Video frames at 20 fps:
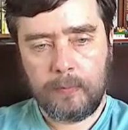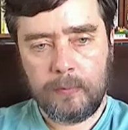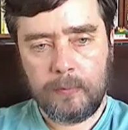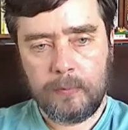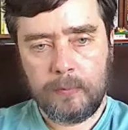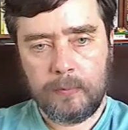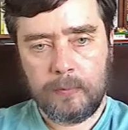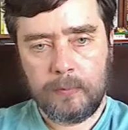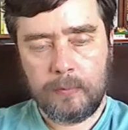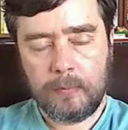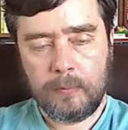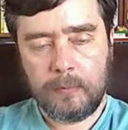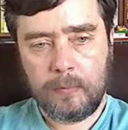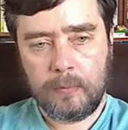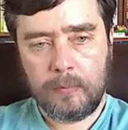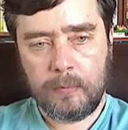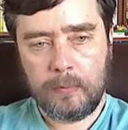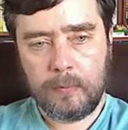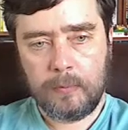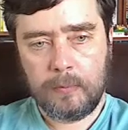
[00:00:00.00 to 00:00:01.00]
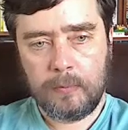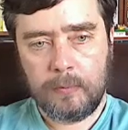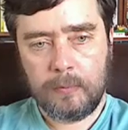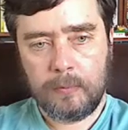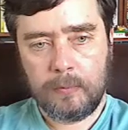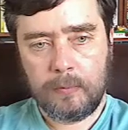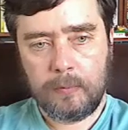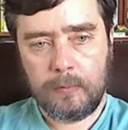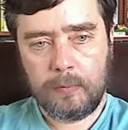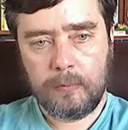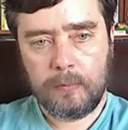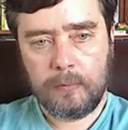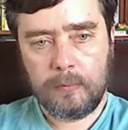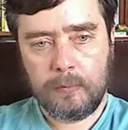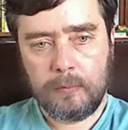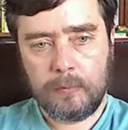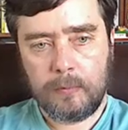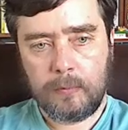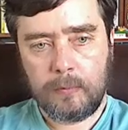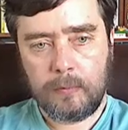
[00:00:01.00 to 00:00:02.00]

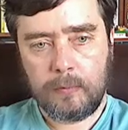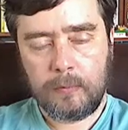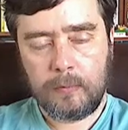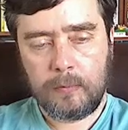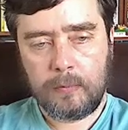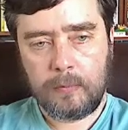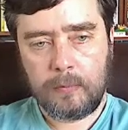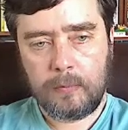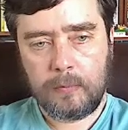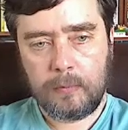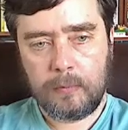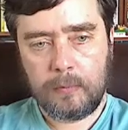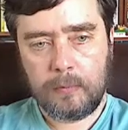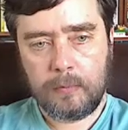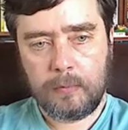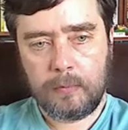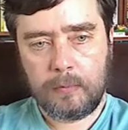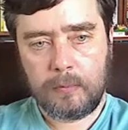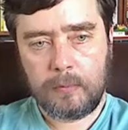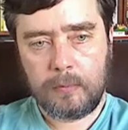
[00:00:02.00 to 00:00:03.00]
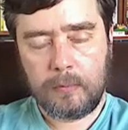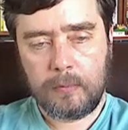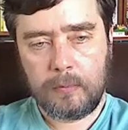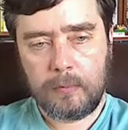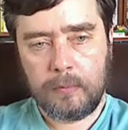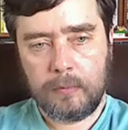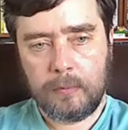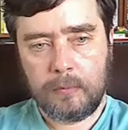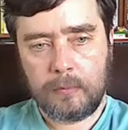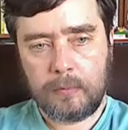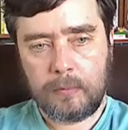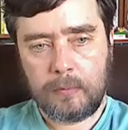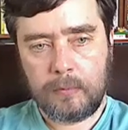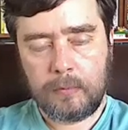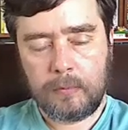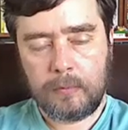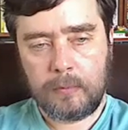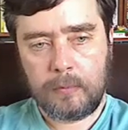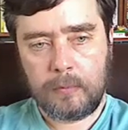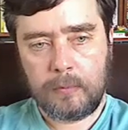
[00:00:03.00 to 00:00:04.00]

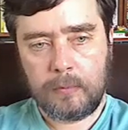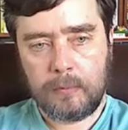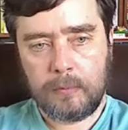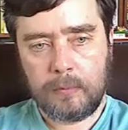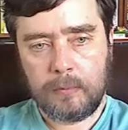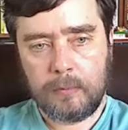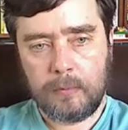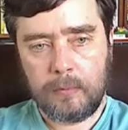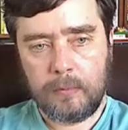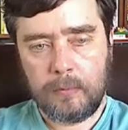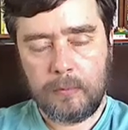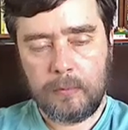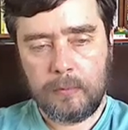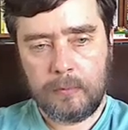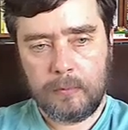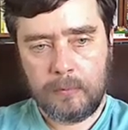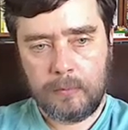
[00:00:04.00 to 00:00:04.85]
[no speech]